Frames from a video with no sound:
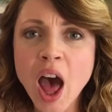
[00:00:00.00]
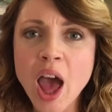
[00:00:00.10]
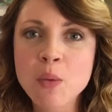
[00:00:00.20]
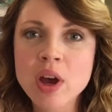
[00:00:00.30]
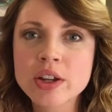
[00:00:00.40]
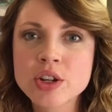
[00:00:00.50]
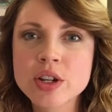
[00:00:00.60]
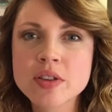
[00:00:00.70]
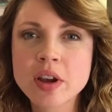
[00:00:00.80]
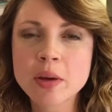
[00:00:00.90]
I watched
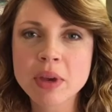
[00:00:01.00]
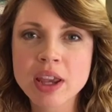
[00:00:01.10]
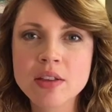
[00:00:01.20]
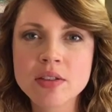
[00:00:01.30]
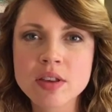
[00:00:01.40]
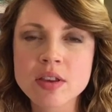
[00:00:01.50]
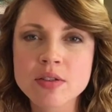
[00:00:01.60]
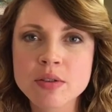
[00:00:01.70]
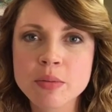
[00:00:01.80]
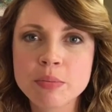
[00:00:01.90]
Sarah Mackenzie's